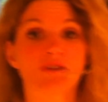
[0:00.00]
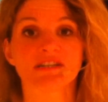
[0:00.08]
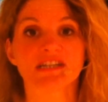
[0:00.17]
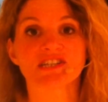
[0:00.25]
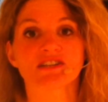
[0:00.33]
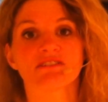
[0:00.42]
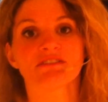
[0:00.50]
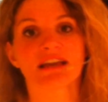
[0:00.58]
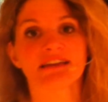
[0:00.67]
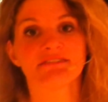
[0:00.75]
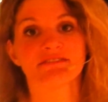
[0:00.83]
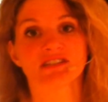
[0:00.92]
foundation of
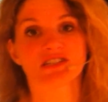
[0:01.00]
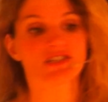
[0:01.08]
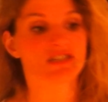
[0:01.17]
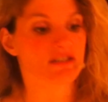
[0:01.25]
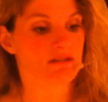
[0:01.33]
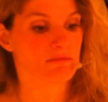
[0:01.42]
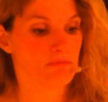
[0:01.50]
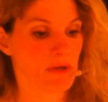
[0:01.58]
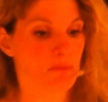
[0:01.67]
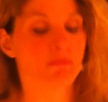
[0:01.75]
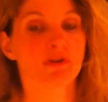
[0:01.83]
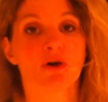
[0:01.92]
life has just
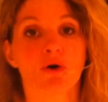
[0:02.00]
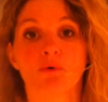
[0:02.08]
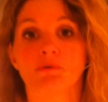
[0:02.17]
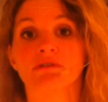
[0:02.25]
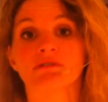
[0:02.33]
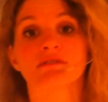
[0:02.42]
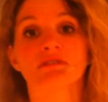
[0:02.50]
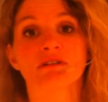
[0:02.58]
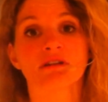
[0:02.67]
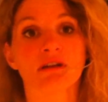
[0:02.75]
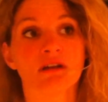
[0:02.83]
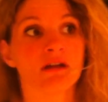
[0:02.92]
been blown,
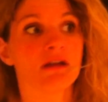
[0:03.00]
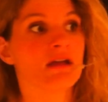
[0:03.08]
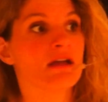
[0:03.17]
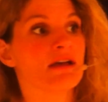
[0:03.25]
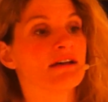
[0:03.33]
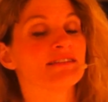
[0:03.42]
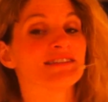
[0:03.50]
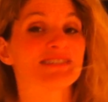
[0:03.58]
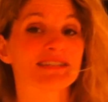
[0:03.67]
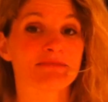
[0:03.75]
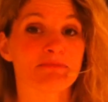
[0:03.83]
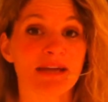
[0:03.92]

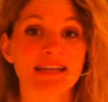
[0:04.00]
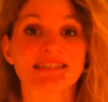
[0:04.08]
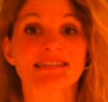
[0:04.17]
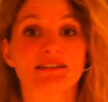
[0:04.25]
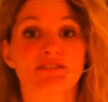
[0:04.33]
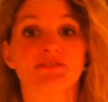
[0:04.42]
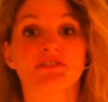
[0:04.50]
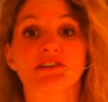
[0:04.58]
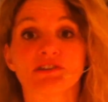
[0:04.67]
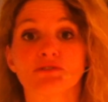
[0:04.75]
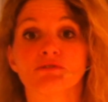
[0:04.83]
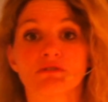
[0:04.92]
there's a space here for
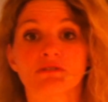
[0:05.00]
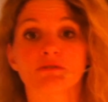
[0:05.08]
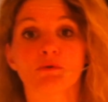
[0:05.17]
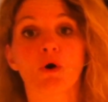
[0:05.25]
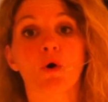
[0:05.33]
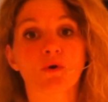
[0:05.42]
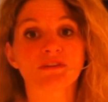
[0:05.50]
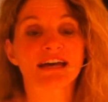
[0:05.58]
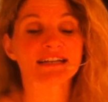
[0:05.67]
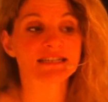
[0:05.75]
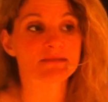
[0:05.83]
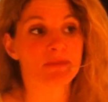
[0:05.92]
you. We'll hold
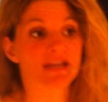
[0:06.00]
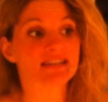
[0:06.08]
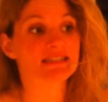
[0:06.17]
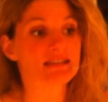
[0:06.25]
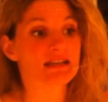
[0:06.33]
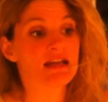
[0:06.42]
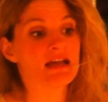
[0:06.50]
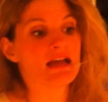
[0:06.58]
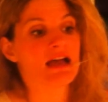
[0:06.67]
that space.